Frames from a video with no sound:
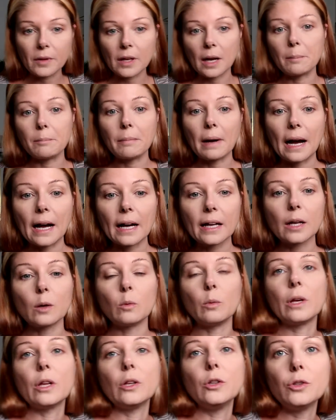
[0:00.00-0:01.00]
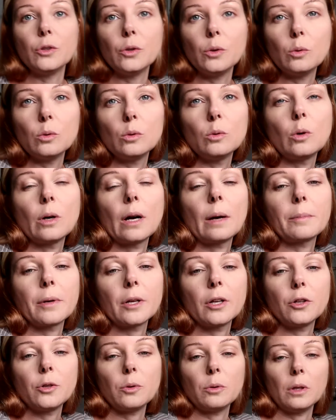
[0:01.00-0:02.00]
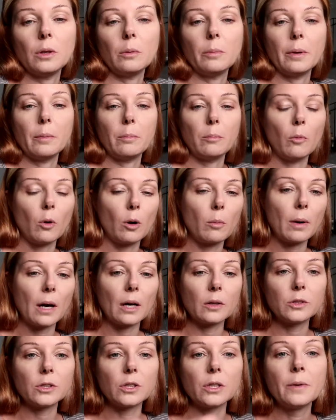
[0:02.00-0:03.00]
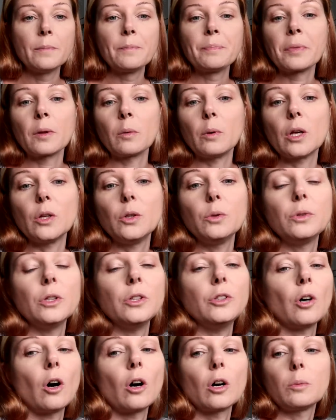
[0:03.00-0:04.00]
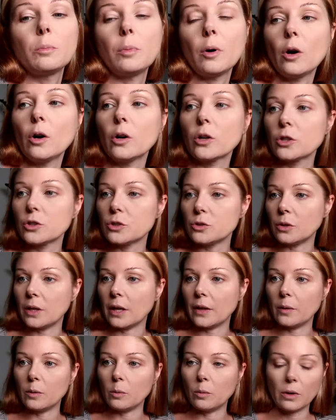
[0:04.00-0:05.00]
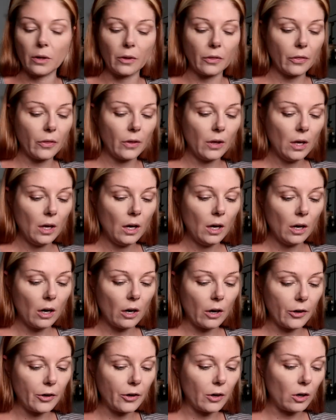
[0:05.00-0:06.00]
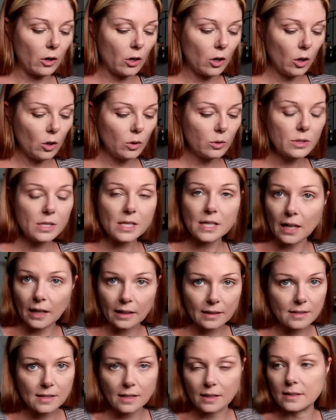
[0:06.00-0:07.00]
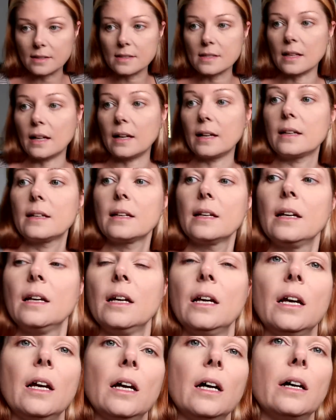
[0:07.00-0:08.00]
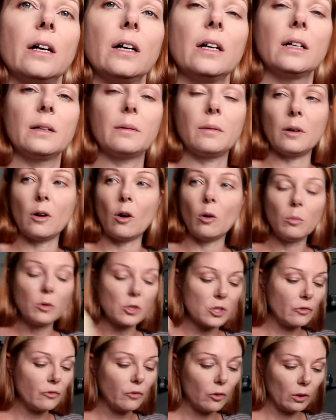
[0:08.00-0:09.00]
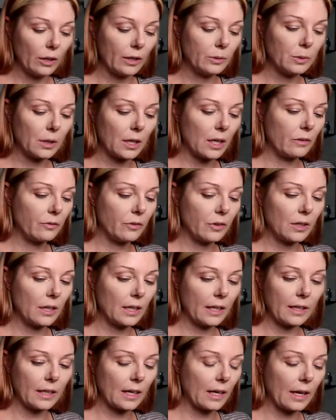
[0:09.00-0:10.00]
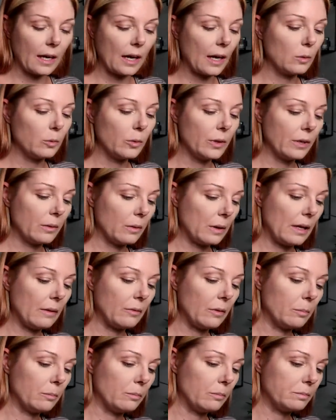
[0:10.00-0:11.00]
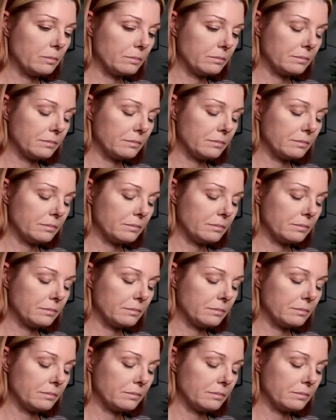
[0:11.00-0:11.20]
come back and we can do, oh, I'm gonna do a little bit more powder. We can do the dog park together with our doggos. Kaisa is like almost fully recovered. Like I would even